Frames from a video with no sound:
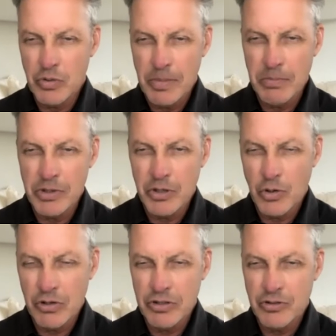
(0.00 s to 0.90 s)
remember your
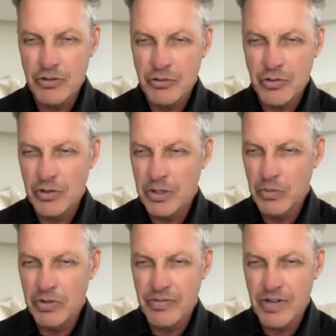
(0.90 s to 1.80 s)
origin story
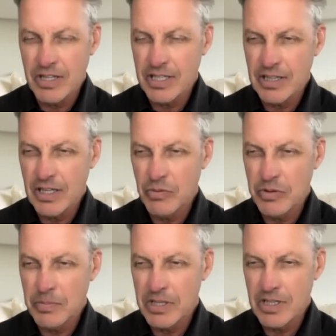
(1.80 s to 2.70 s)
with falling in love with
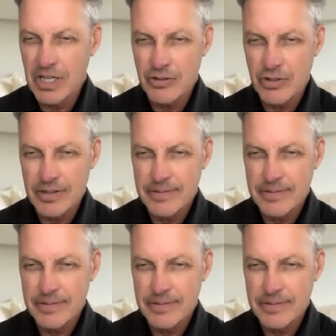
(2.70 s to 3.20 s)
Mother Nature?